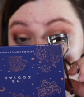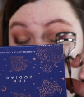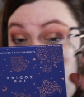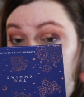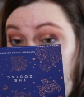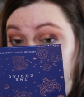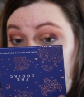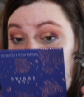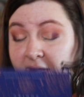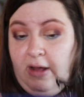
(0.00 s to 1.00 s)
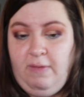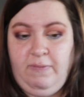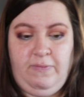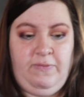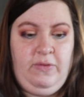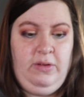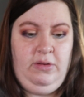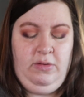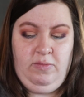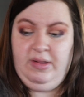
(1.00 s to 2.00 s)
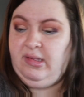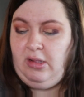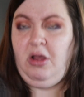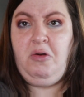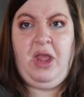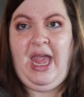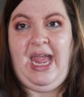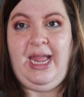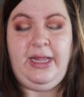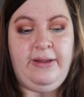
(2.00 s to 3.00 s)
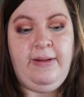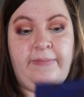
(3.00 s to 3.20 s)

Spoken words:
The show itself was okay.